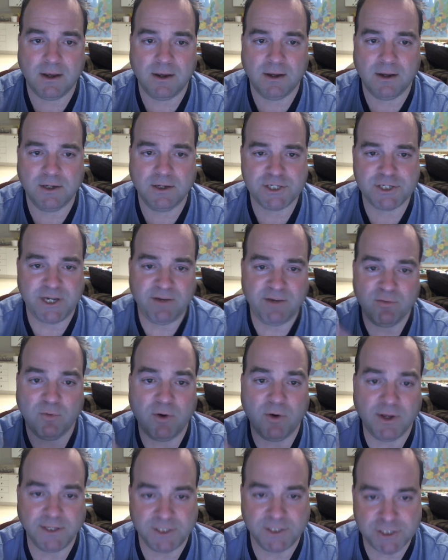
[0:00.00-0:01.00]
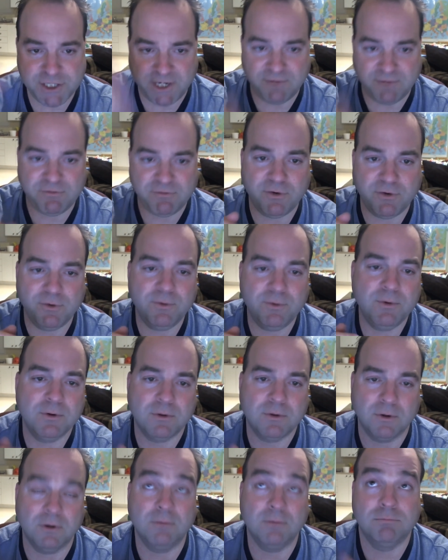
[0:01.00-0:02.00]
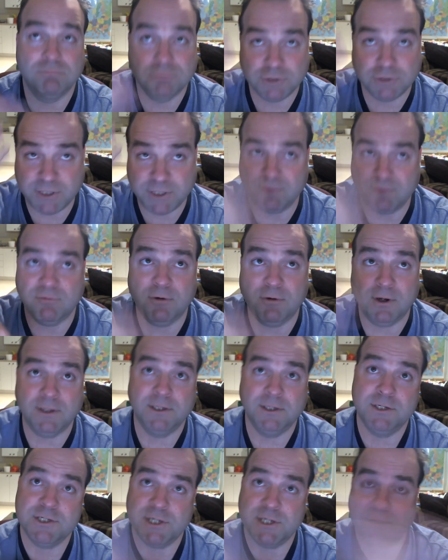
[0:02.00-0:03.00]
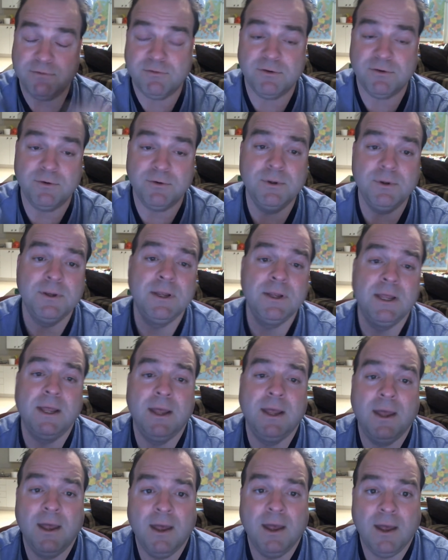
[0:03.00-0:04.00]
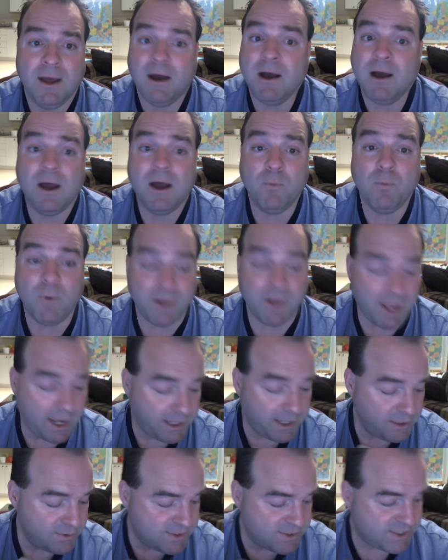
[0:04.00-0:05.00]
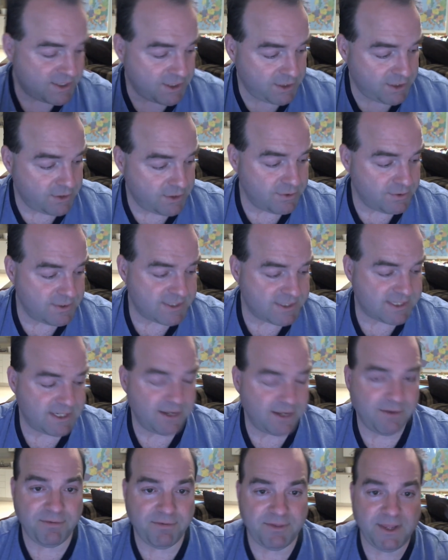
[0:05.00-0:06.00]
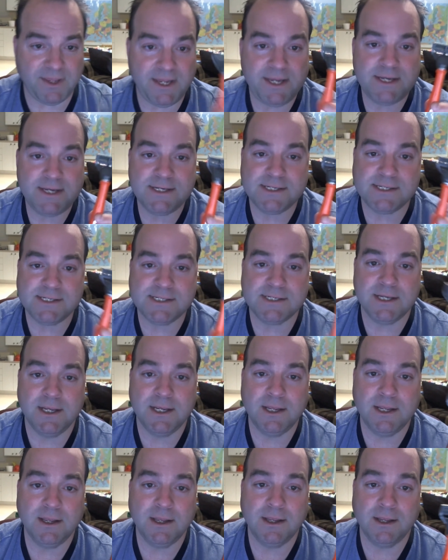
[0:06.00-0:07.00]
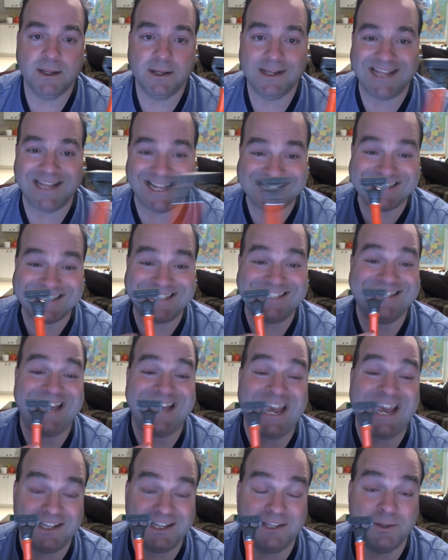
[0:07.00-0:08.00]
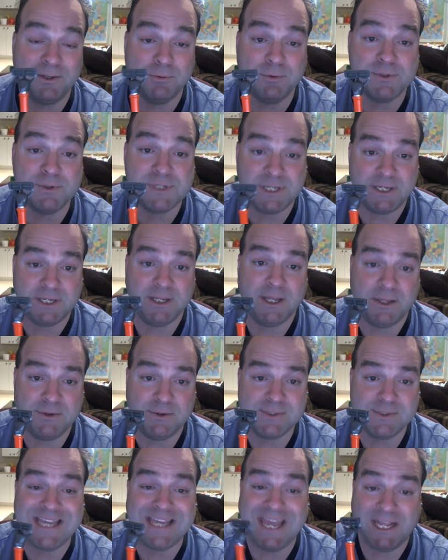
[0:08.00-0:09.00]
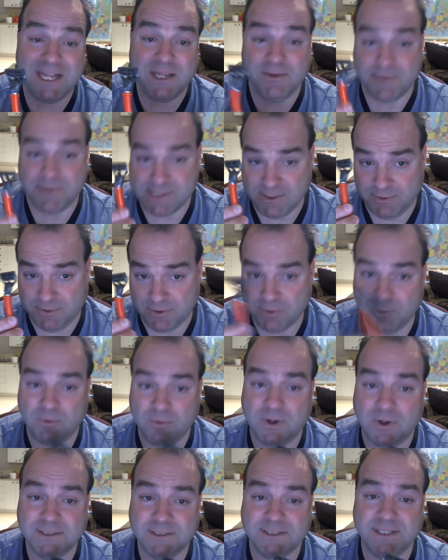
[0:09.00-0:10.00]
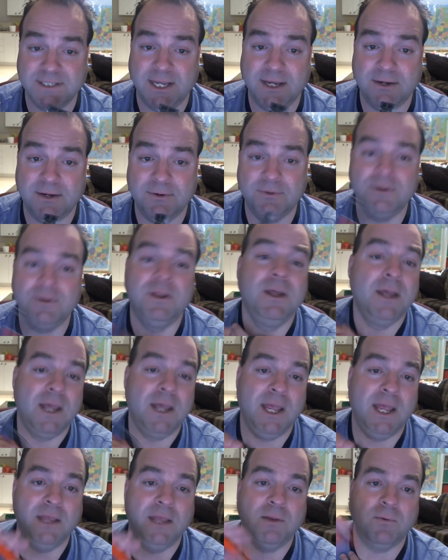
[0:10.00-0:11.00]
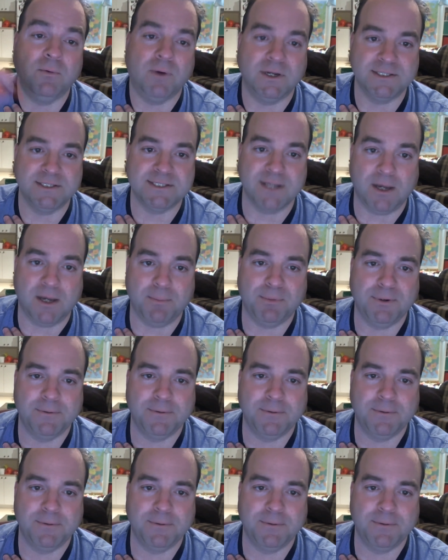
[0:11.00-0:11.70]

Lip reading: shave one and shave two, or shave one and shave two. When I used to use these, that's exactly the routine I used anyways. I would go once down and once up.